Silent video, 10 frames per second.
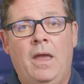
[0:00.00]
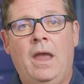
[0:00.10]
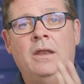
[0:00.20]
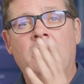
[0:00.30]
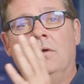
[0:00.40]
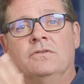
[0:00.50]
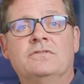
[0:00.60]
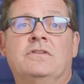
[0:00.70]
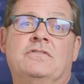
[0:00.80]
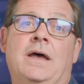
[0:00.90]
And here's
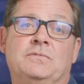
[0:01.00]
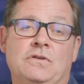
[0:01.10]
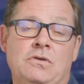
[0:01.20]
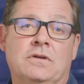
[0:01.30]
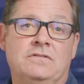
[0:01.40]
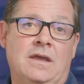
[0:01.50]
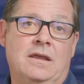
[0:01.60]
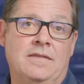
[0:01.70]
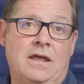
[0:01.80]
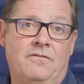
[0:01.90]
the steps that you can
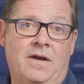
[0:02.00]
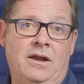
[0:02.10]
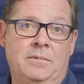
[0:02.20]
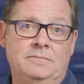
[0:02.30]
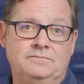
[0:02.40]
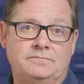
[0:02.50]
take in that environment.